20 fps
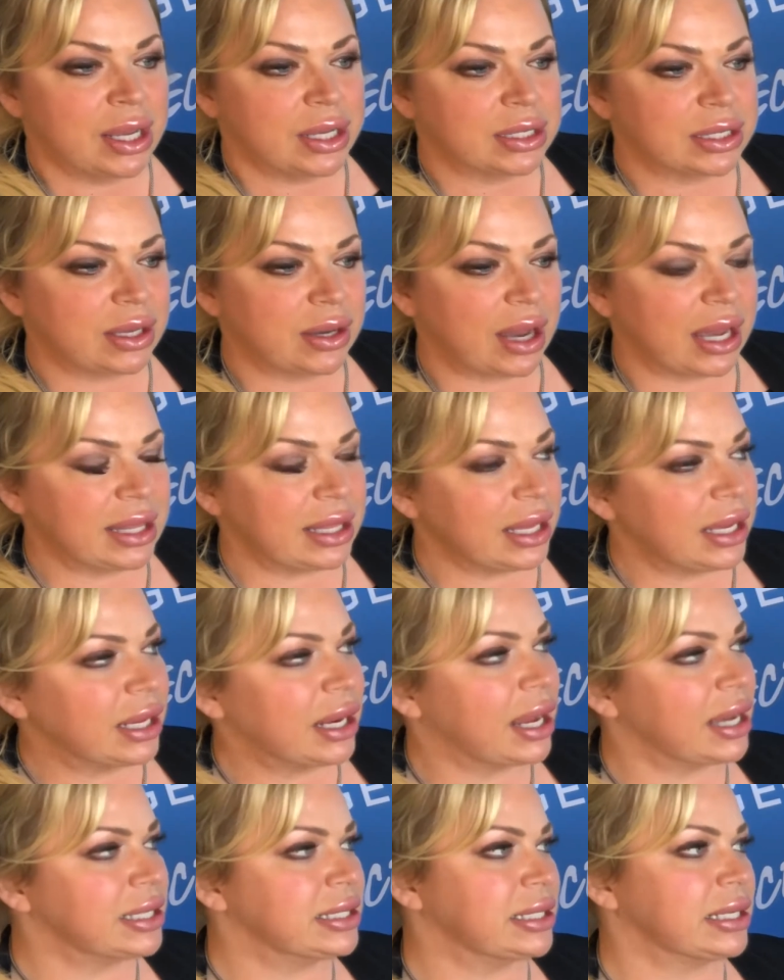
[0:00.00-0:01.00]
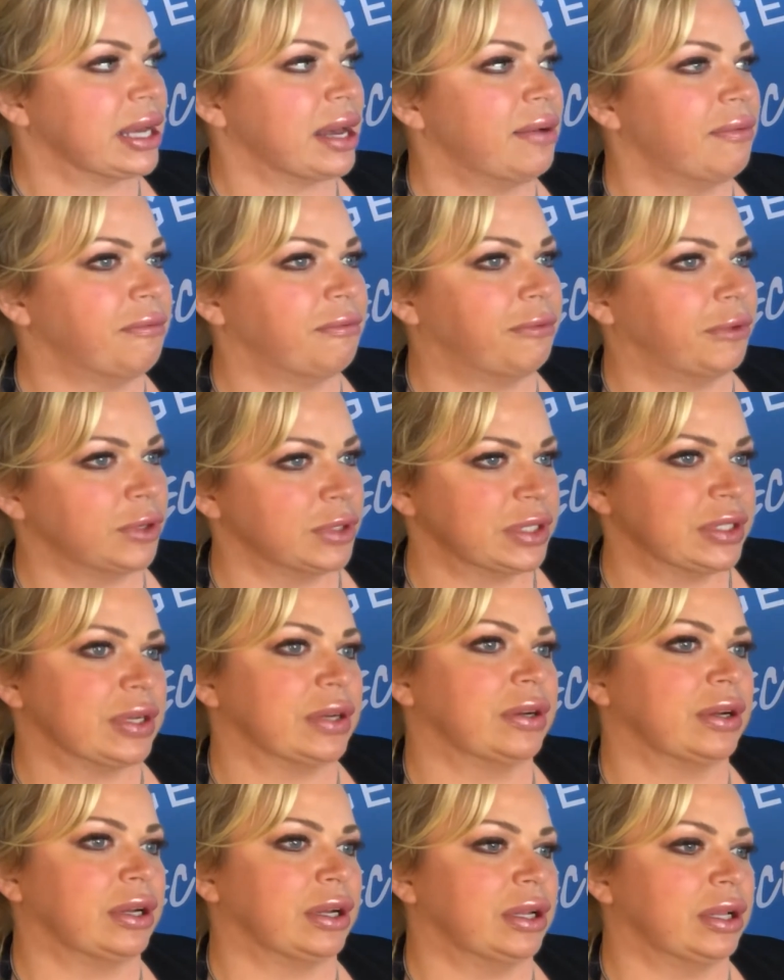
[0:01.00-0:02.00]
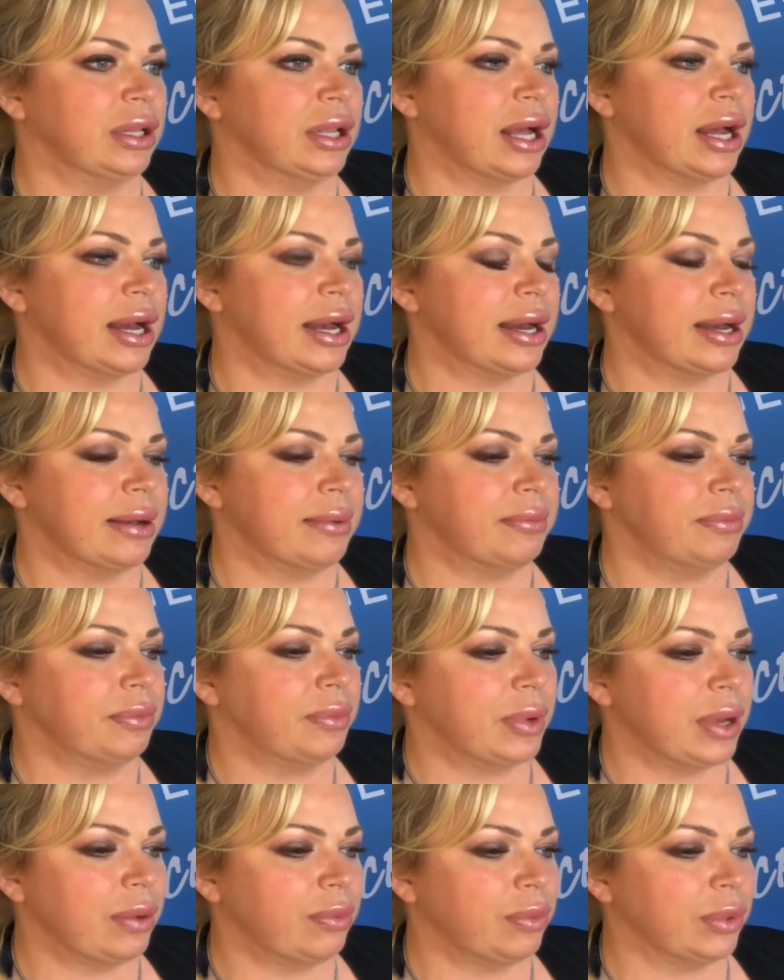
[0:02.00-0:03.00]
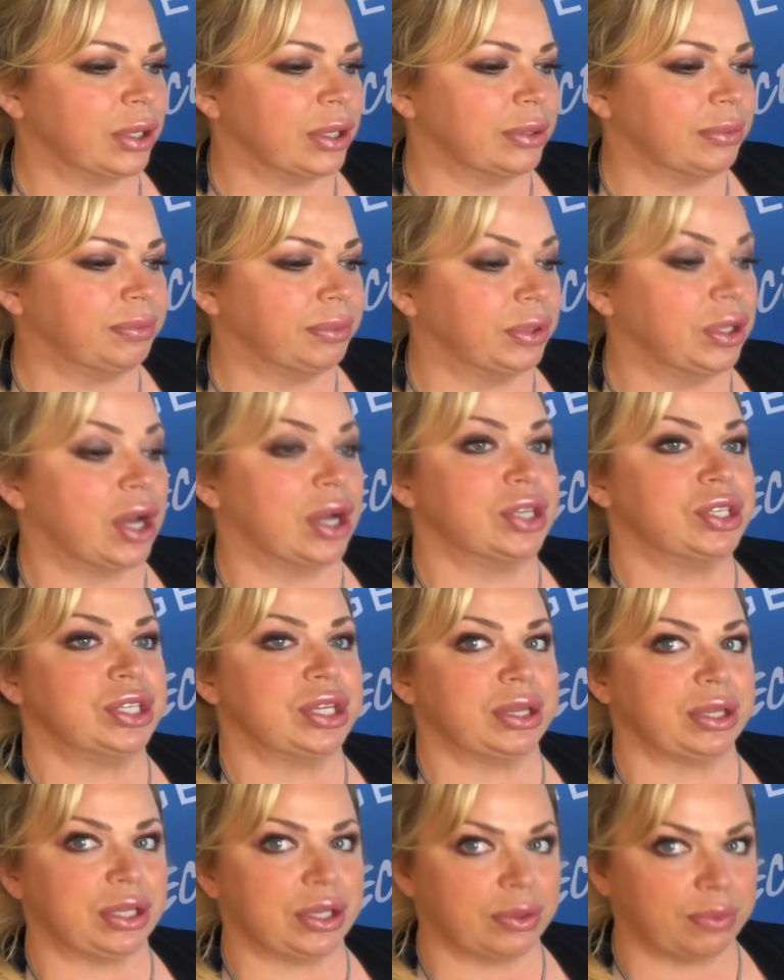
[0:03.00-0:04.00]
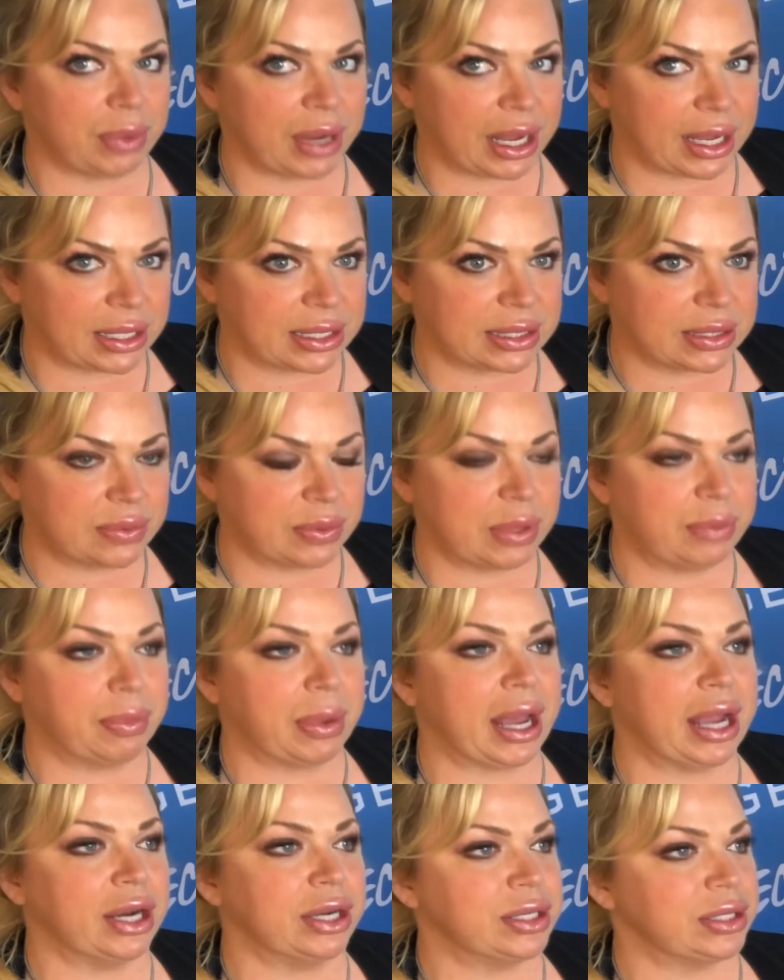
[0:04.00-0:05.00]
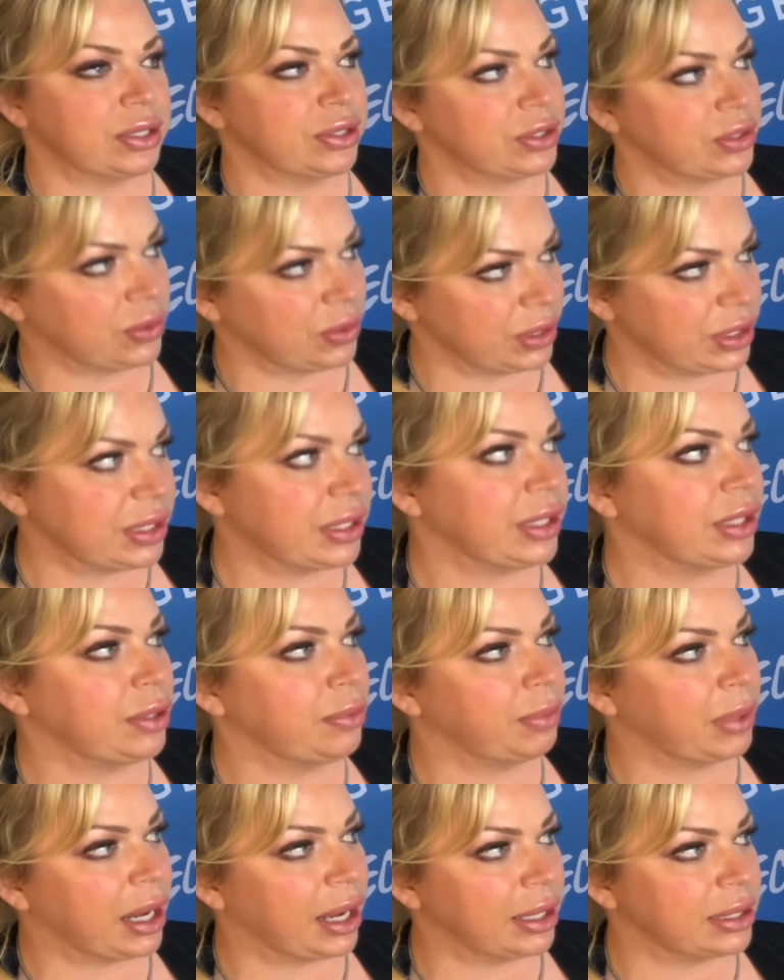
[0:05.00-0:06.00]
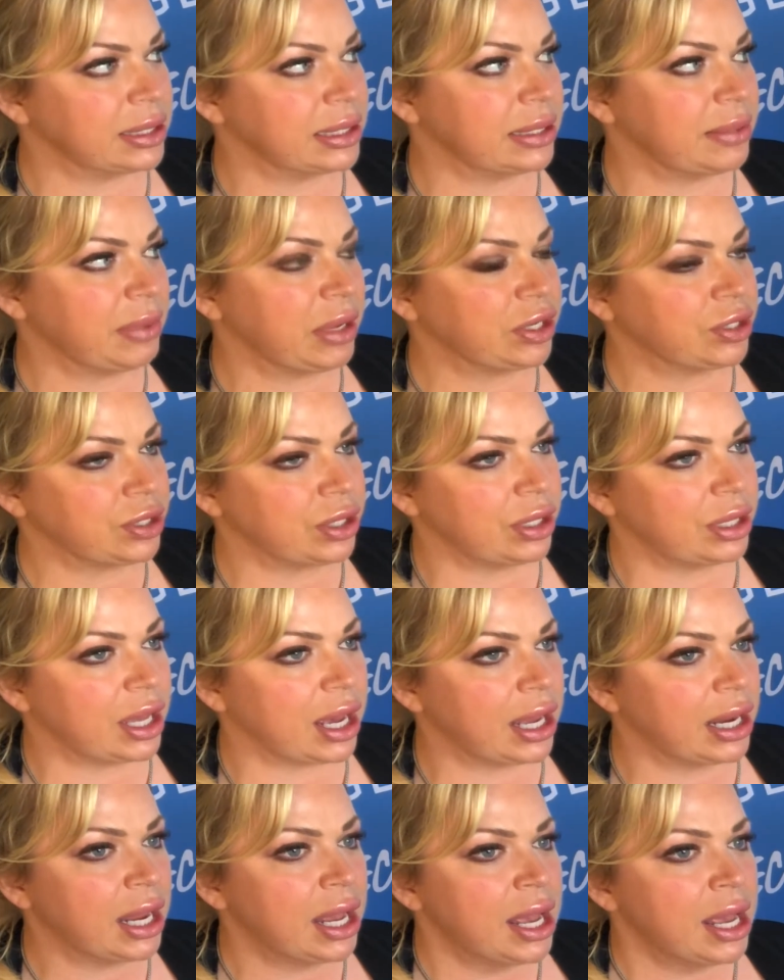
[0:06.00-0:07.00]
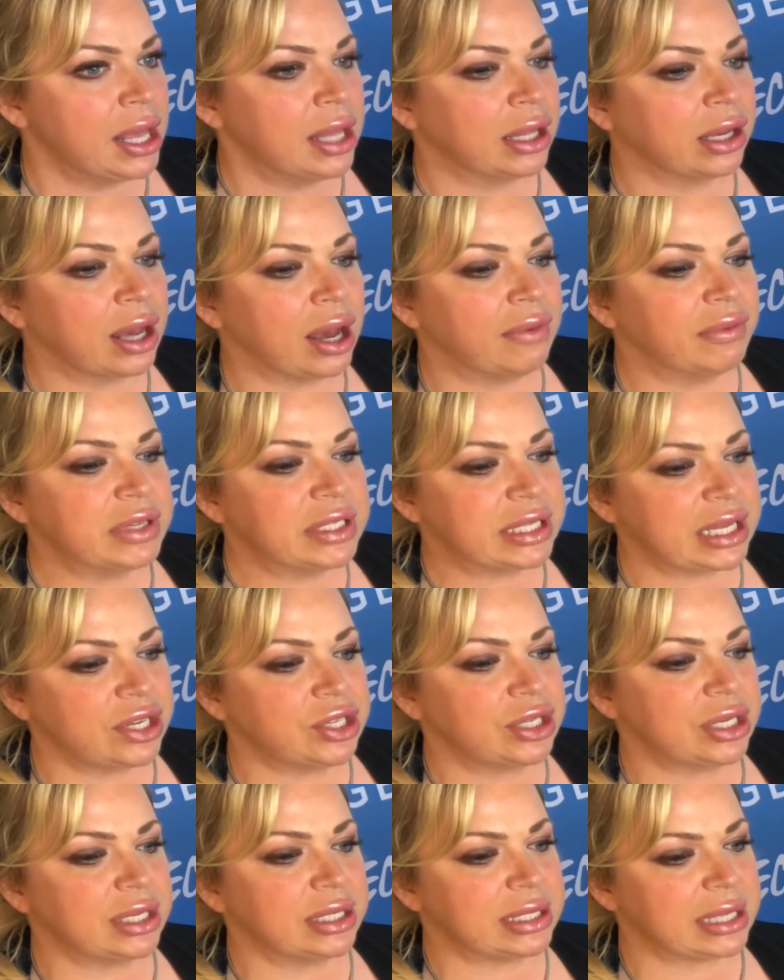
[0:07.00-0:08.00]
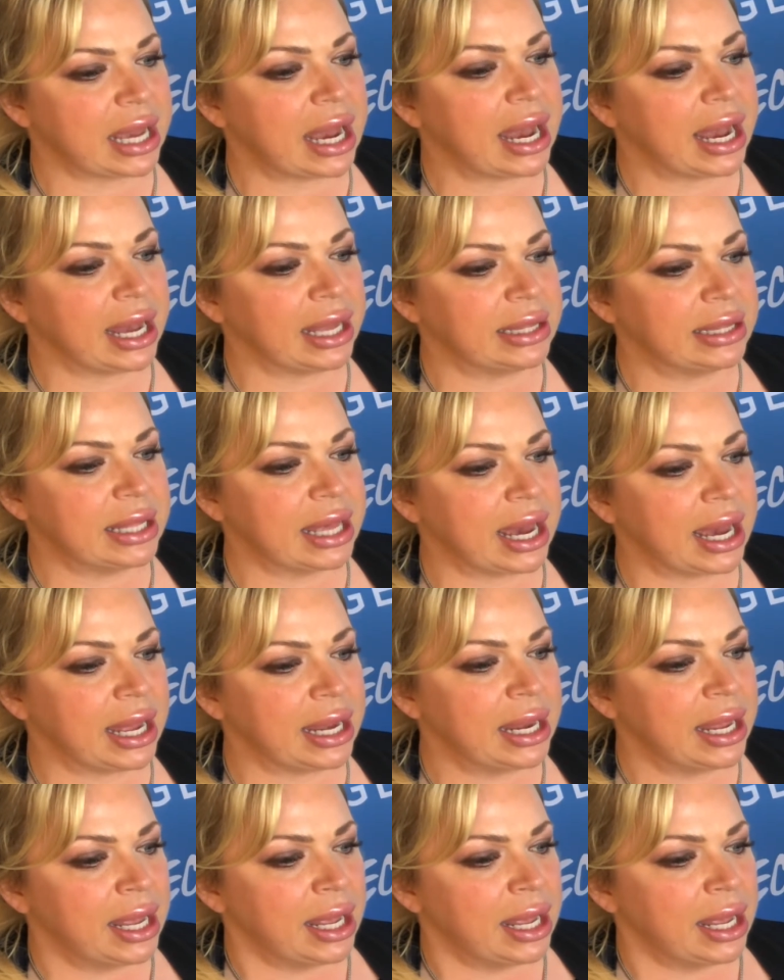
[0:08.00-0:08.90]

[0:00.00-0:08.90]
So I think it has to come full circle um, when we're launching new brands, when buyers are sourcing new brands to make sure that the conversation is had that,